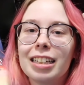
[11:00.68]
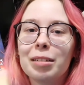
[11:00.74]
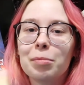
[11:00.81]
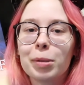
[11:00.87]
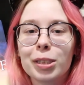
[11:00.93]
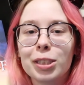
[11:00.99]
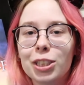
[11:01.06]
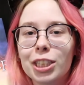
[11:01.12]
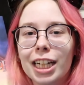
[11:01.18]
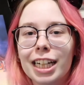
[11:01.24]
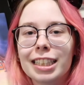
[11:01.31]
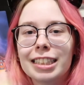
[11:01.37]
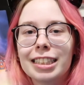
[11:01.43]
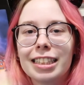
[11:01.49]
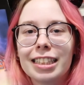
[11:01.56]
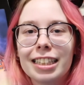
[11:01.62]
Percy
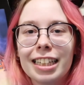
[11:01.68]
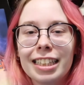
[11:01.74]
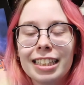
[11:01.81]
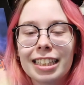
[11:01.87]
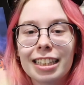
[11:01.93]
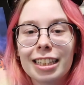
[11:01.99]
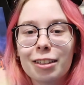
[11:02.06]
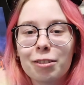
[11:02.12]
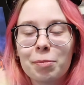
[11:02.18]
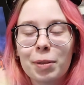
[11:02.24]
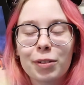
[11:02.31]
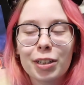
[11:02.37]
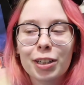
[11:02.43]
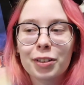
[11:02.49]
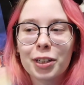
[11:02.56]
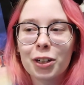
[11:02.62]
Jackson and the Lightning Thief by
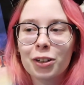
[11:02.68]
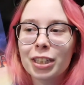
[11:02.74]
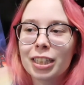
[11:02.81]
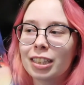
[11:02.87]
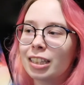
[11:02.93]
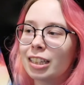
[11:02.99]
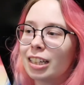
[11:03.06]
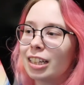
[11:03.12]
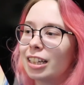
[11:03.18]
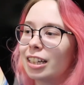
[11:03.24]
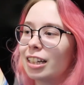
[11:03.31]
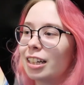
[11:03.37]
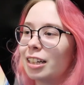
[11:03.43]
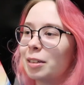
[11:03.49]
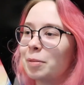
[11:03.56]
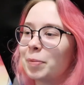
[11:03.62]
Riordan.
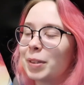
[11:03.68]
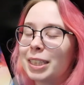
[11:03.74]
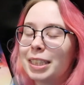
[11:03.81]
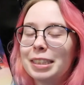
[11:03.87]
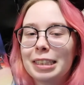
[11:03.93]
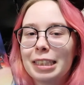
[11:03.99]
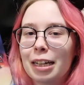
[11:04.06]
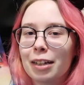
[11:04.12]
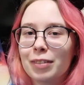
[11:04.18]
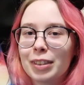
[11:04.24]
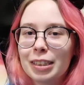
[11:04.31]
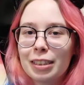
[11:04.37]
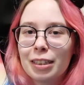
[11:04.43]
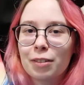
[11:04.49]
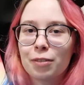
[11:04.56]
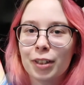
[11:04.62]
This is
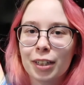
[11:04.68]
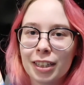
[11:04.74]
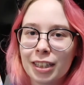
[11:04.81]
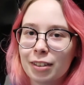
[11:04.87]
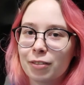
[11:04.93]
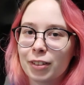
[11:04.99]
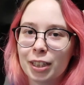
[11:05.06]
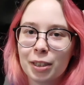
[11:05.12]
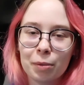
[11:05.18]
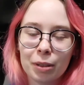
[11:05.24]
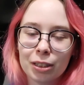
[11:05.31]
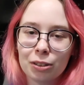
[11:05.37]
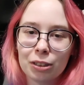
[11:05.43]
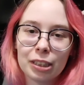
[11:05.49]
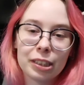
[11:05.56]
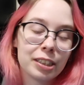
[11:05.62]
obviously a very, very
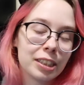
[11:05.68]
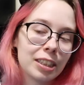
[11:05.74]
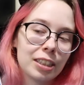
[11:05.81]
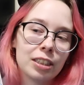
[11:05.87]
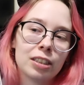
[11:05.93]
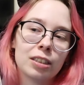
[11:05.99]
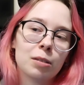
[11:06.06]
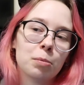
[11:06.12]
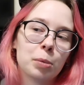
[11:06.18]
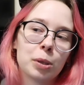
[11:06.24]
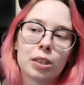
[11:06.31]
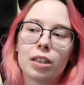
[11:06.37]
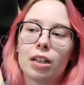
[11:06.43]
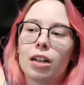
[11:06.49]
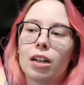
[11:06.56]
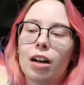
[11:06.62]
well-known series,
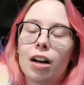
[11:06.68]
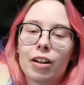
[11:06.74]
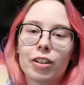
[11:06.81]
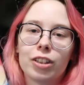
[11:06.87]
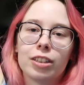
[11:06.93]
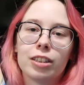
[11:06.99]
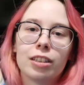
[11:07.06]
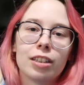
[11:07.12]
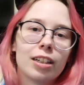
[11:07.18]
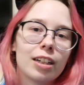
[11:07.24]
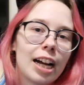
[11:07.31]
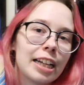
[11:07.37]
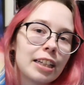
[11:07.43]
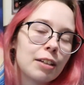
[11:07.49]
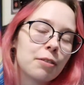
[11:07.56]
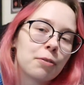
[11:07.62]
book, author.
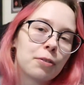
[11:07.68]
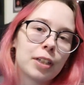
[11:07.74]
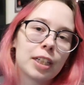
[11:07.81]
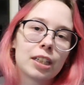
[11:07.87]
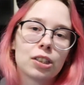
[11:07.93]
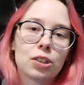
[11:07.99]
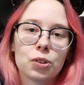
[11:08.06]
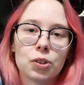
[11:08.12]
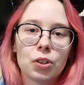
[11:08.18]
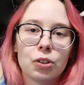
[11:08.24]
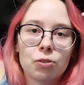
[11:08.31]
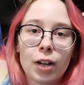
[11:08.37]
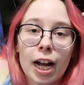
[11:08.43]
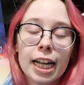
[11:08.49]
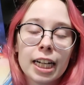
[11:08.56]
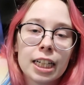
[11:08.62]
I love Rick's
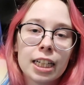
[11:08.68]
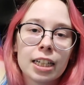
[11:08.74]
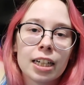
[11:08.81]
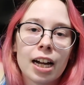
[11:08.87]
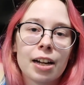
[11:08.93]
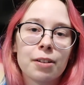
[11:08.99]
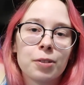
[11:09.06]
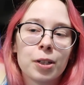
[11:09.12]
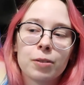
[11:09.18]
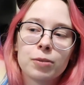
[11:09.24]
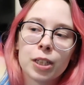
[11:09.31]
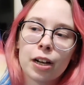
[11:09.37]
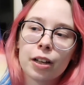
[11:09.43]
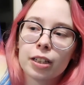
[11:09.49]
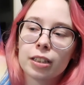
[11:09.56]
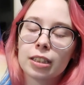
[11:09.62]
writing. I've loved
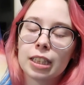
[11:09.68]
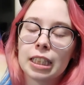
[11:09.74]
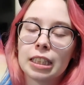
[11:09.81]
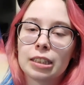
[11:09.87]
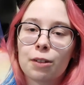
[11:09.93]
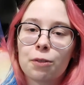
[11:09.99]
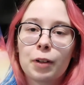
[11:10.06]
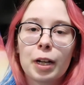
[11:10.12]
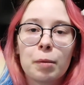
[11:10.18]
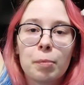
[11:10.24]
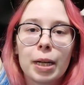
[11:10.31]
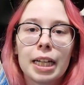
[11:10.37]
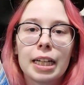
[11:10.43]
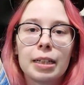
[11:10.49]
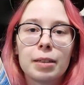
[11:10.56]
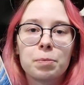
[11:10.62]
all the things I've read
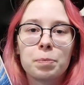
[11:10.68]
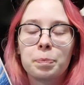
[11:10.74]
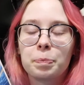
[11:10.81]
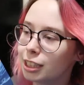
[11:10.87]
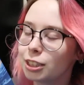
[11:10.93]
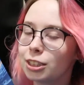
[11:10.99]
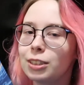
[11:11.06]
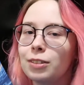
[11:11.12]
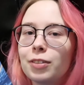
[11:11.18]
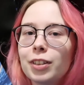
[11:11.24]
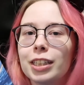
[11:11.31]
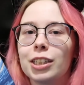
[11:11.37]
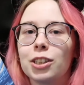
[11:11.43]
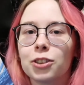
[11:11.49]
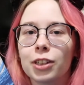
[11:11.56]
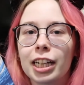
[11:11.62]
by him. Just a
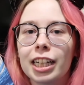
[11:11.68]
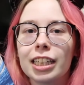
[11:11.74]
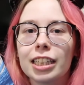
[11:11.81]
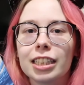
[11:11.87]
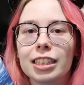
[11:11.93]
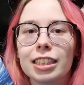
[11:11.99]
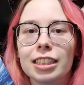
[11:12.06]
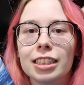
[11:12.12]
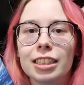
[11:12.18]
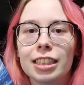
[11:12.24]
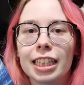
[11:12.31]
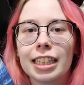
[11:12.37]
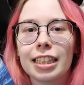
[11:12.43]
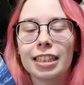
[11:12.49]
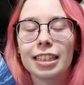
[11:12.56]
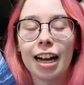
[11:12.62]
very great,
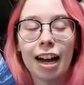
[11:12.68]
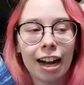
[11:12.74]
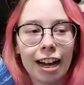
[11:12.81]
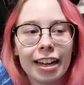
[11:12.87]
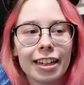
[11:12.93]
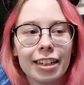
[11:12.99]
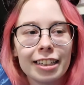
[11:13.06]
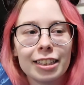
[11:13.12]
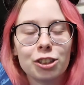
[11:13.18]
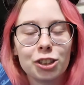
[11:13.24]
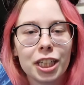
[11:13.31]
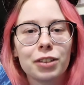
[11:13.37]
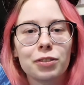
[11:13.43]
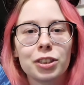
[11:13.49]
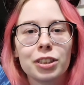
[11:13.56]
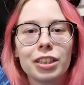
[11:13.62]
like, guy in
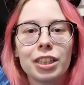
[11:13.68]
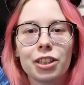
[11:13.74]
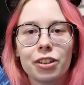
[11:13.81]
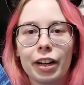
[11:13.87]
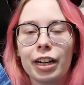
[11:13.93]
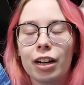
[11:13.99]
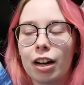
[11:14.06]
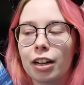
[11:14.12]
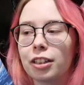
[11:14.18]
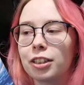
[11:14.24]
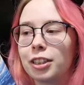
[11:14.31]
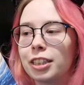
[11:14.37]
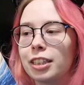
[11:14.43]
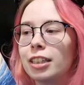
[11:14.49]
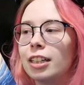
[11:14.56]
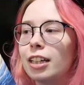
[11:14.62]
general and a great
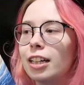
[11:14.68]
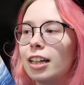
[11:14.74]
author.